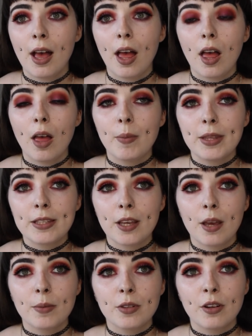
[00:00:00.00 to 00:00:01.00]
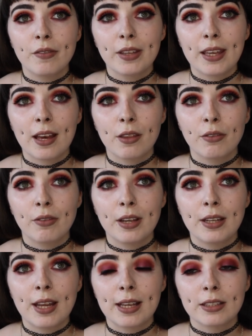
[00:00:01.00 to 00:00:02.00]
In terms of
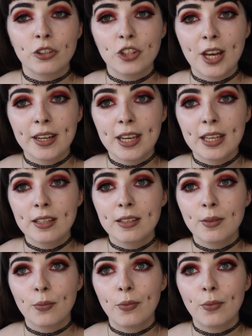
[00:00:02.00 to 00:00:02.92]
Catherine and Janice,